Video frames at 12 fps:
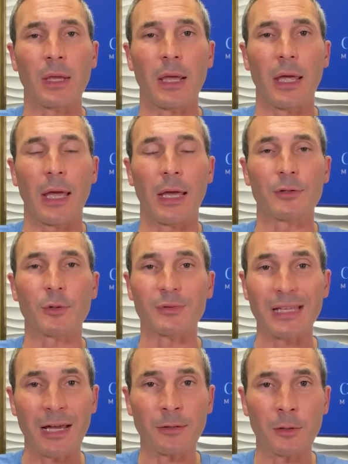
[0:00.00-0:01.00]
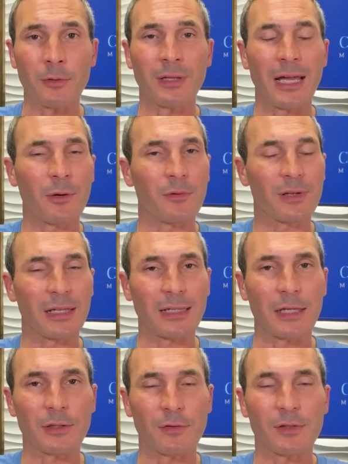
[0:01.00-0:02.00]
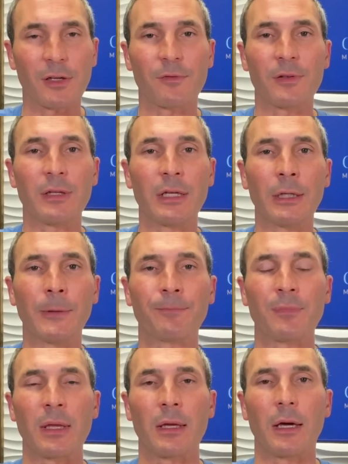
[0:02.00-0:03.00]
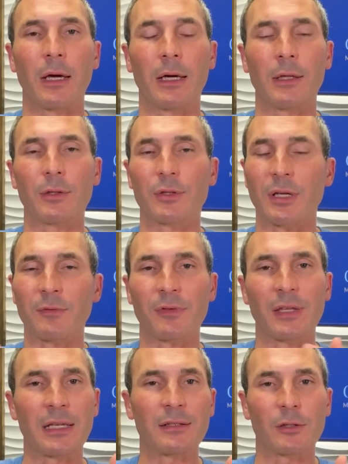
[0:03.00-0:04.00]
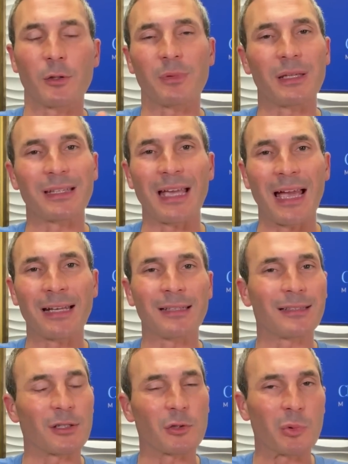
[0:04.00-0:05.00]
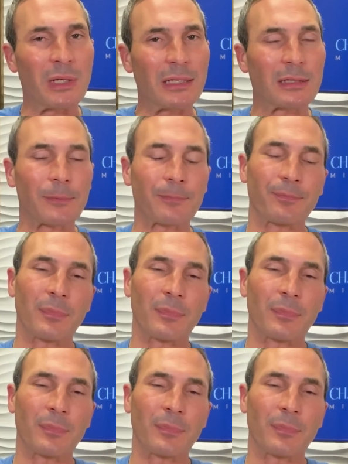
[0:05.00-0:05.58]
And so download that. We've got lots of stuff in there. Uh, there's several things that are being added and tweaked.